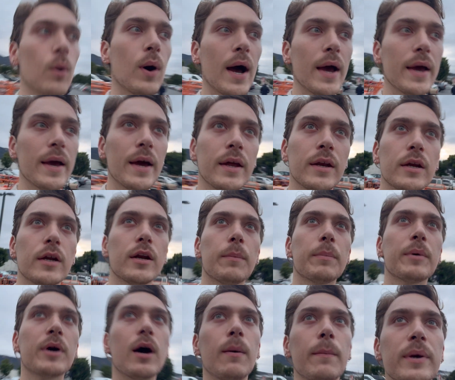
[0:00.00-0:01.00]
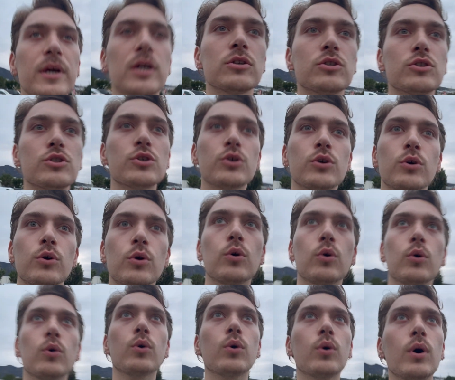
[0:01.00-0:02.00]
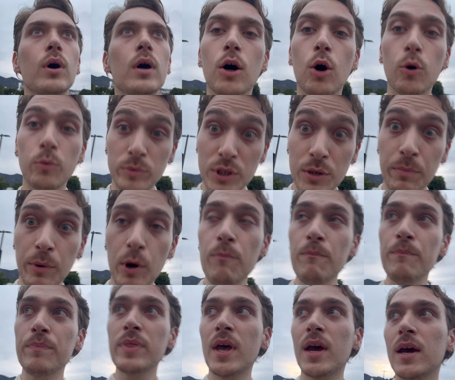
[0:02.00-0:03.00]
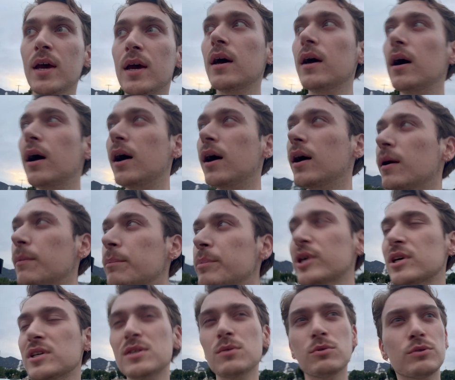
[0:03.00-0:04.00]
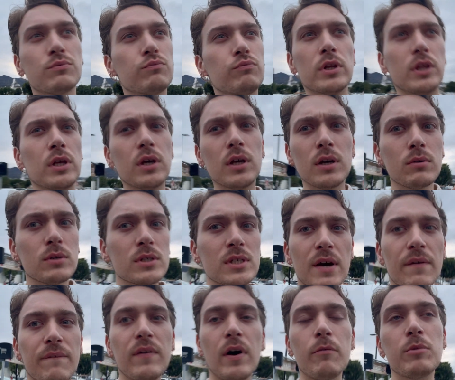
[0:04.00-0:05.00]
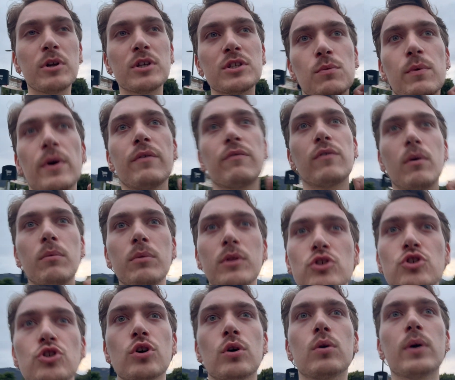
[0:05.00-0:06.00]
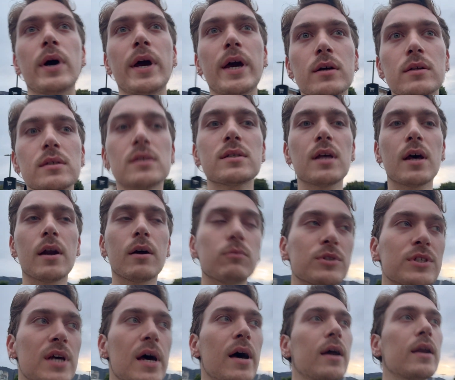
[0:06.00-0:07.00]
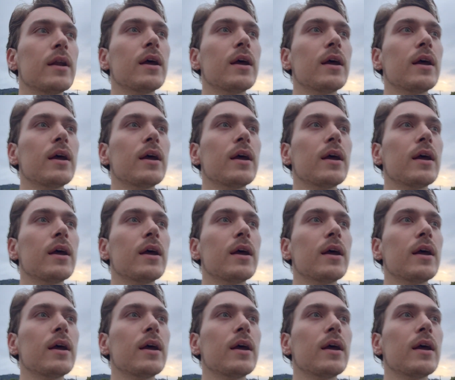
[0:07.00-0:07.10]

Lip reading: I ended up coming to Home Depot because it was like 5 minutes away from the Joann's that I was at.